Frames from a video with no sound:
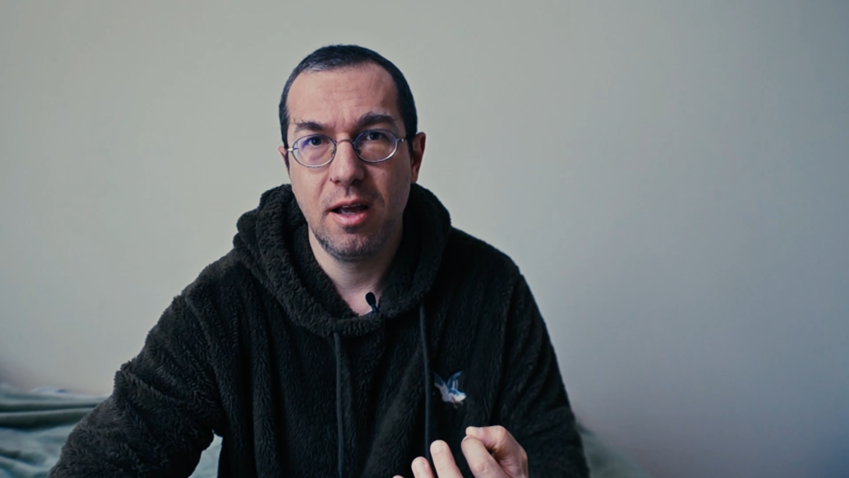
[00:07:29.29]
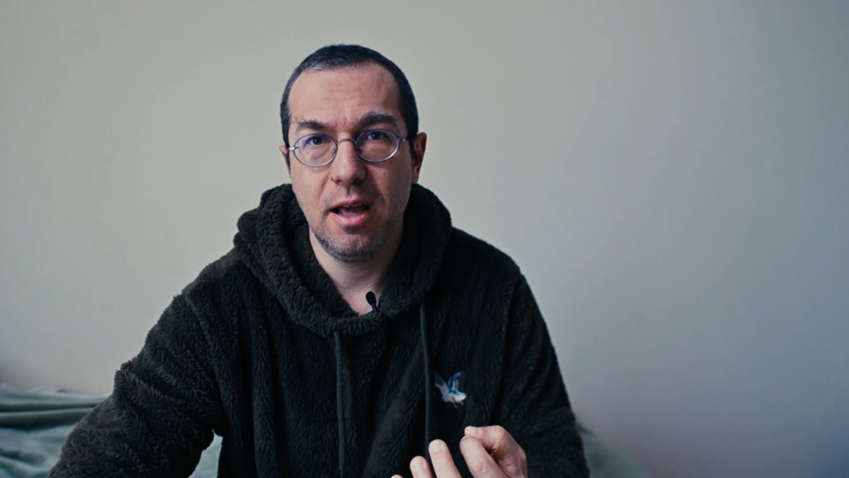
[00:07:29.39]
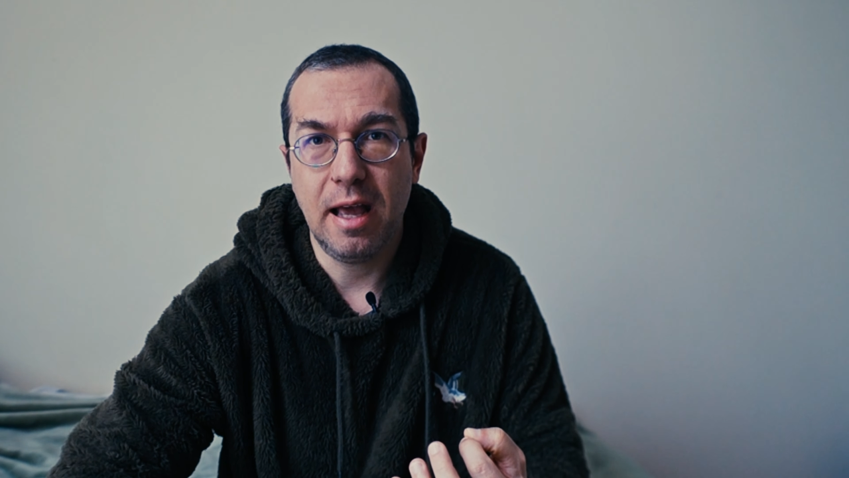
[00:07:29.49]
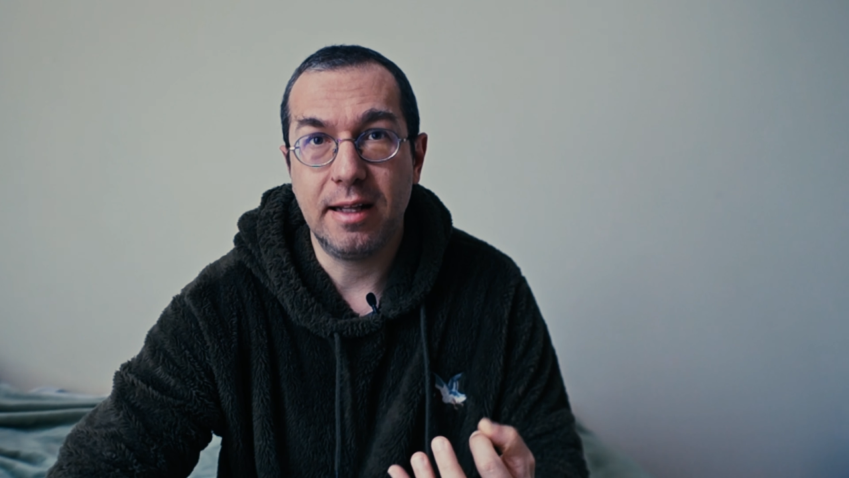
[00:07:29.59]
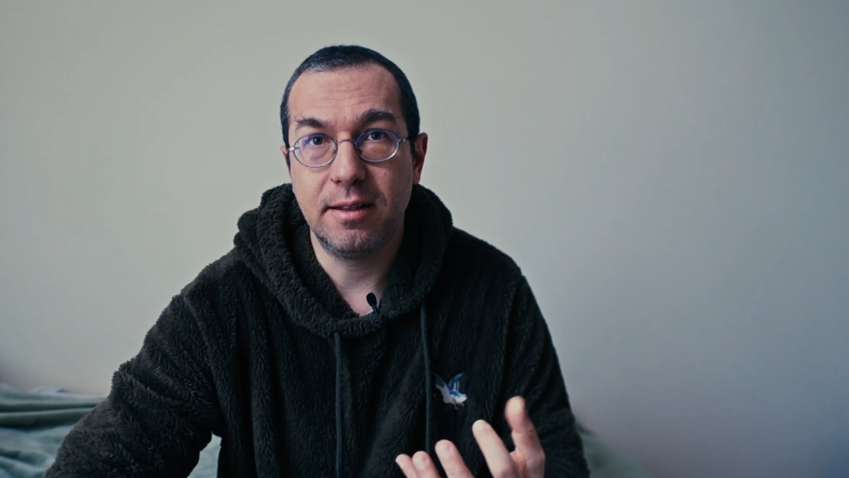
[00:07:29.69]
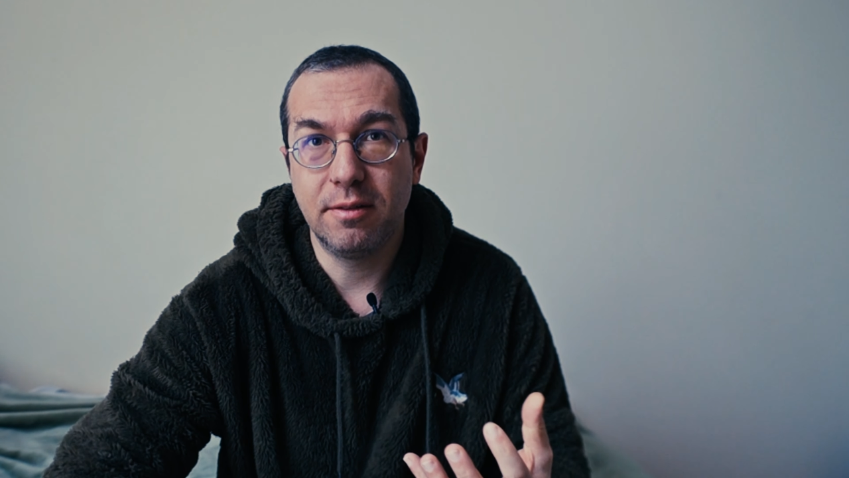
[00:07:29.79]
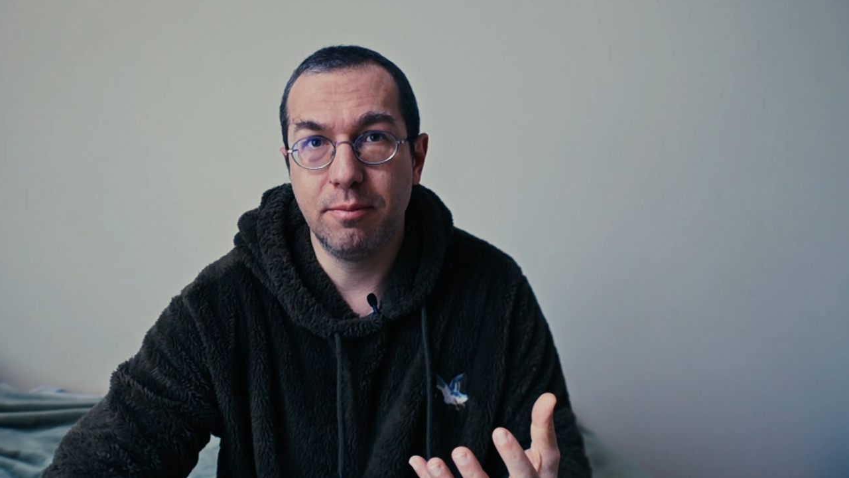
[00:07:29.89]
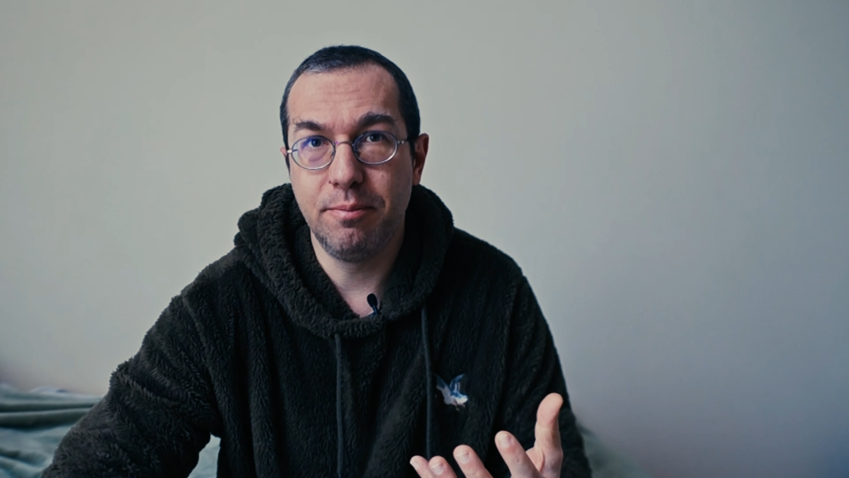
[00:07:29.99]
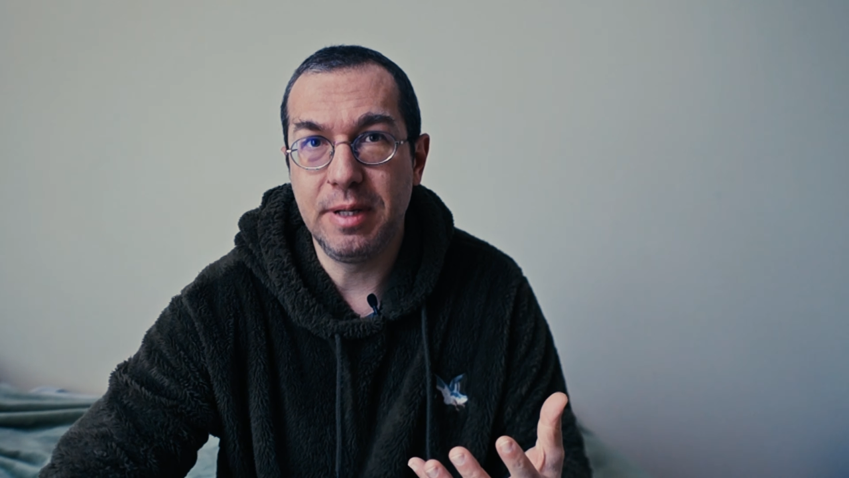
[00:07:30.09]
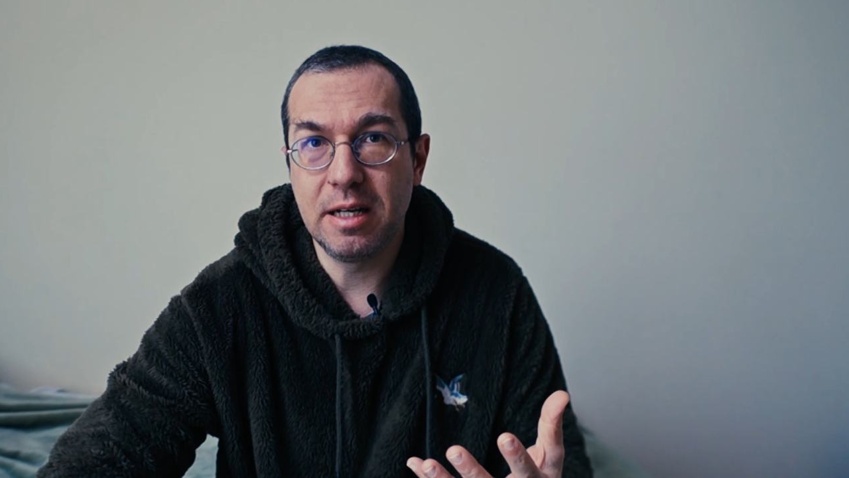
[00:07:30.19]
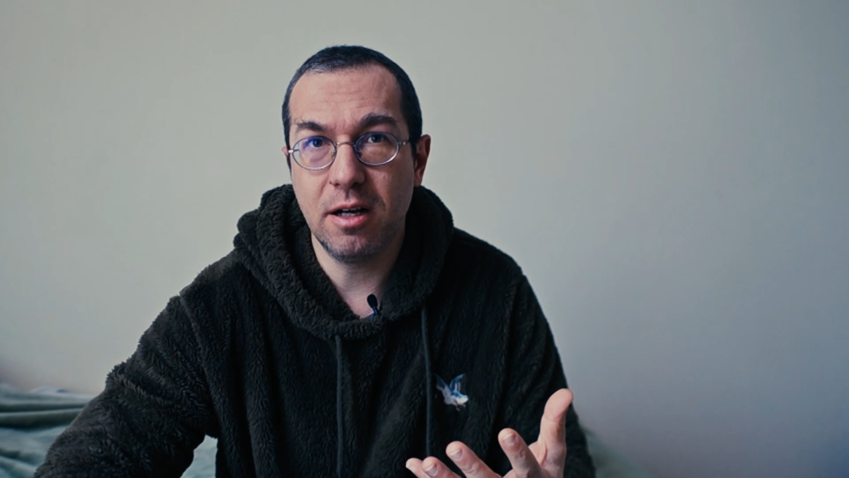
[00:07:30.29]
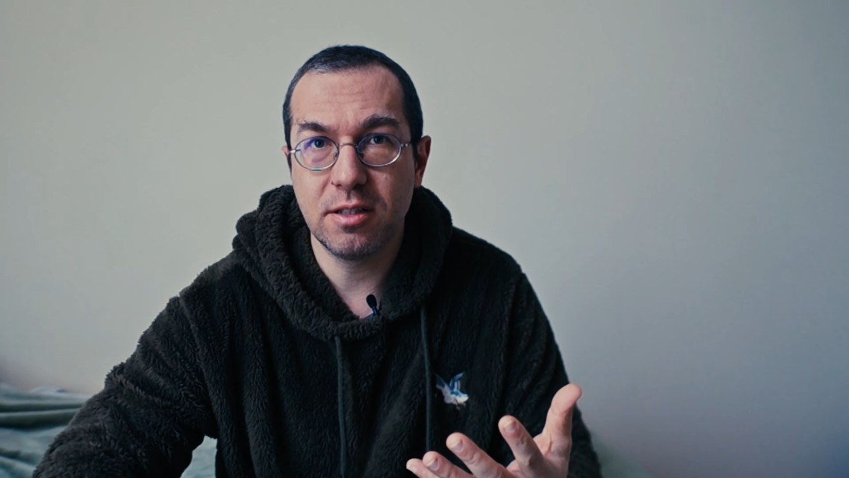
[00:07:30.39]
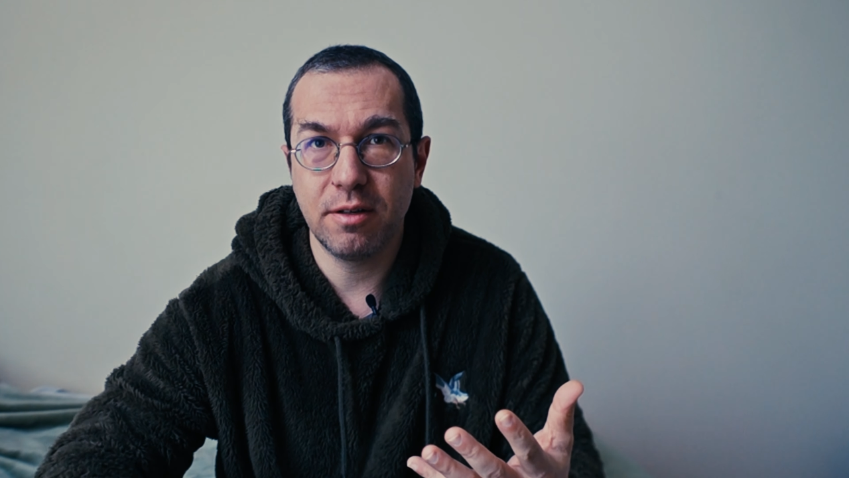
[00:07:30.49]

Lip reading: And because